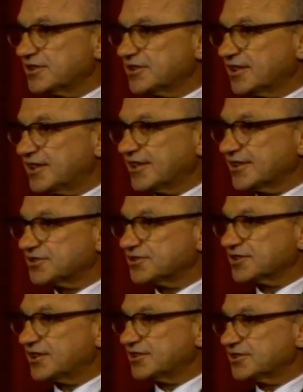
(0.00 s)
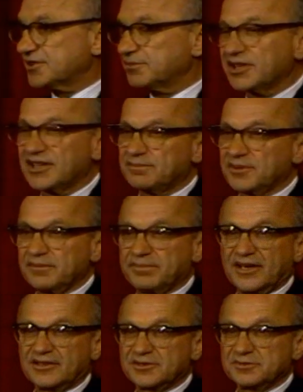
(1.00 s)
had not exercised the monopoly
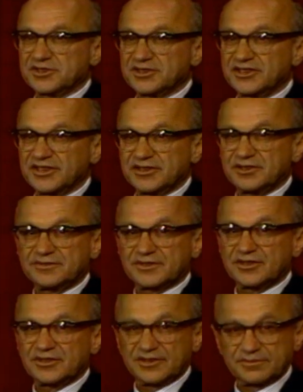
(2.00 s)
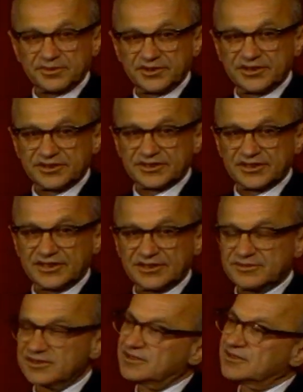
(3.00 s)
power which it did over a long period of time,